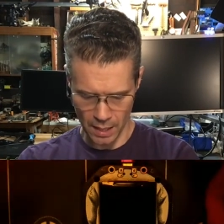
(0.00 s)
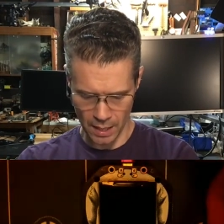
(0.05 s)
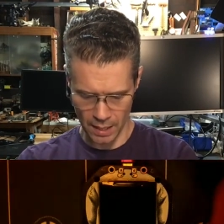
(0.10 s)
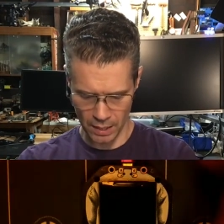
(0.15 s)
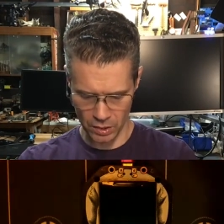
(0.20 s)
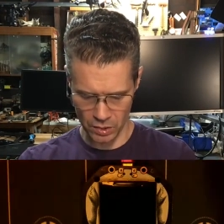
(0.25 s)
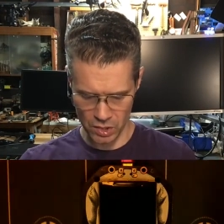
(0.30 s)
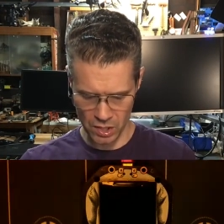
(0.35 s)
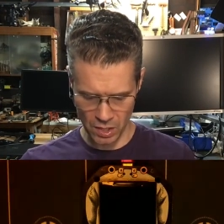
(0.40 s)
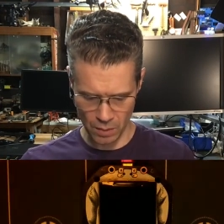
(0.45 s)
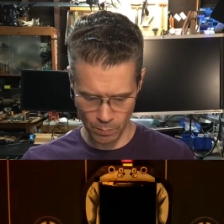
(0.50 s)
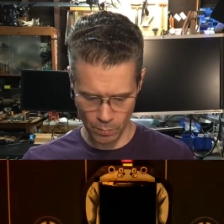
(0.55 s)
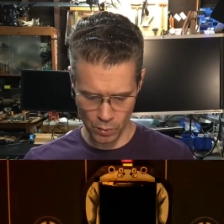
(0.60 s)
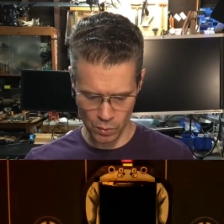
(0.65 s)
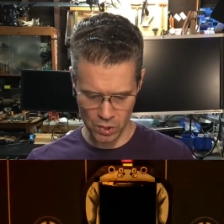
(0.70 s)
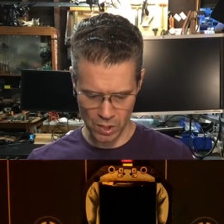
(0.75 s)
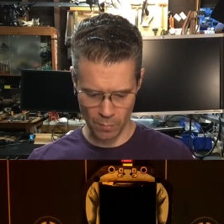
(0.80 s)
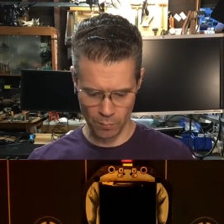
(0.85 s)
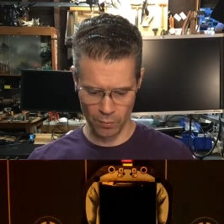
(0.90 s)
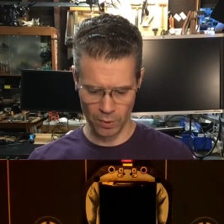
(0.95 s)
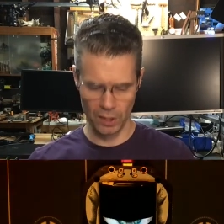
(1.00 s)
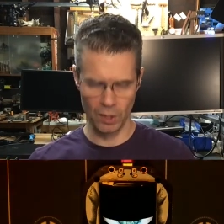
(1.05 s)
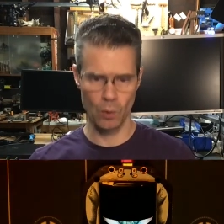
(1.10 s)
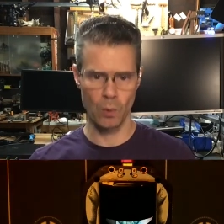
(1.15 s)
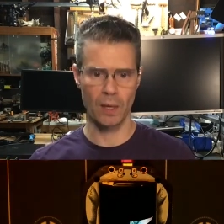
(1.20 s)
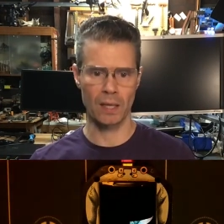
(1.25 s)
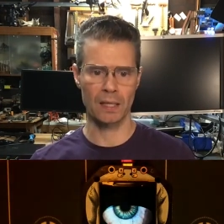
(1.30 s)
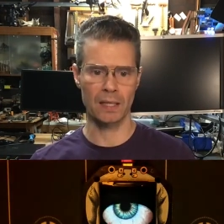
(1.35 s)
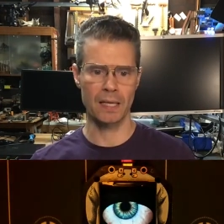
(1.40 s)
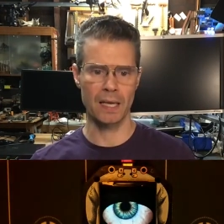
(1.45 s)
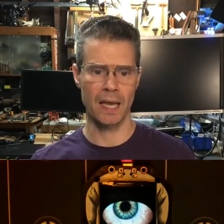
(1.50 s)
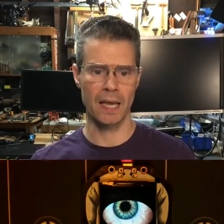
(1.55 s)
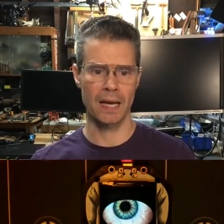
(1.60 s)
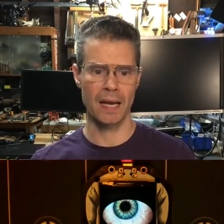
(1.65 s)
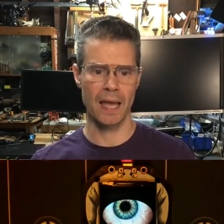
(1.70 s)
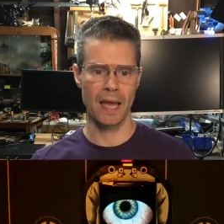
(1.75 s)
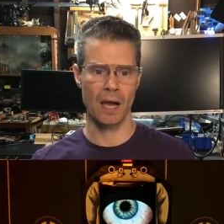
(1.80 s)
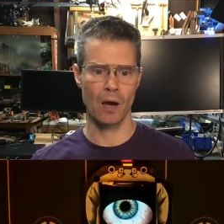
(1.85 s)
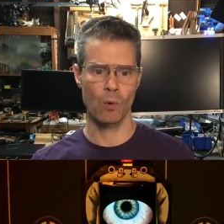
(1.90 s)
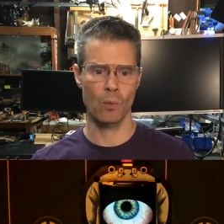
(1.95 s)
and you'll see it boots up really quickly
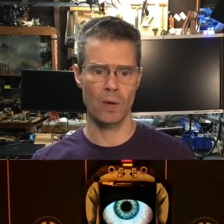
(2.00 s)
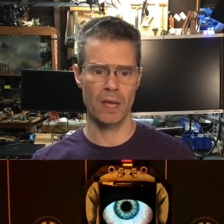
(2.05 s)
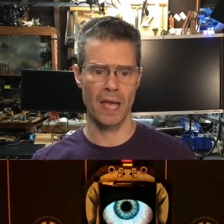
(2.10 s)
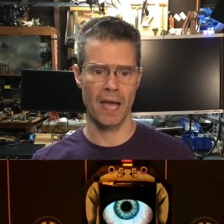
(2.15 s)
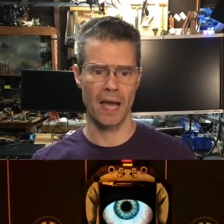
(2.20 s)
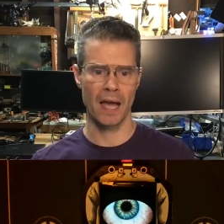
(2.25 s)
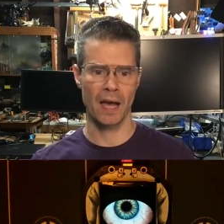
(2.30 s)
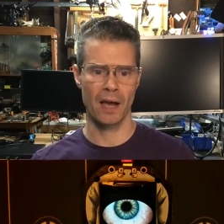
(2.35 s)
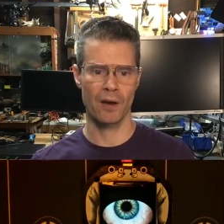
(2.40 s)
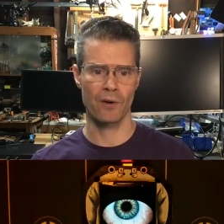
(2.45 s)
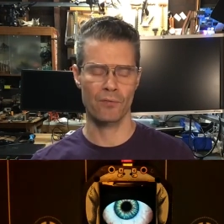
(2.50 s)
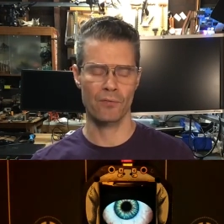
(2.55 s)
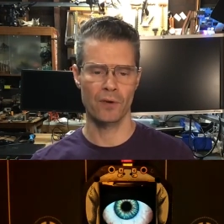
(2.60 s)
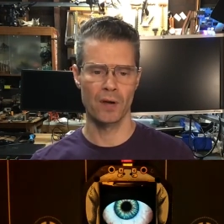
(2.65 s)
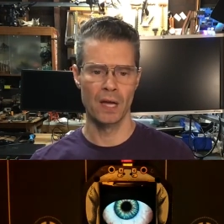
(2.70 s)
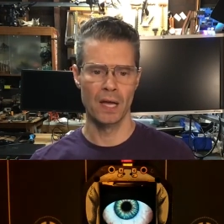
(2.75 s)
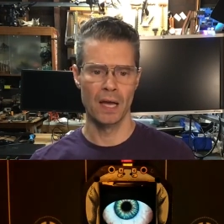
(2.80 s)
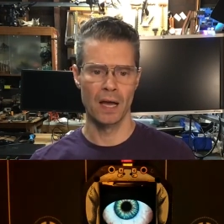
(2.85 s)
and now we have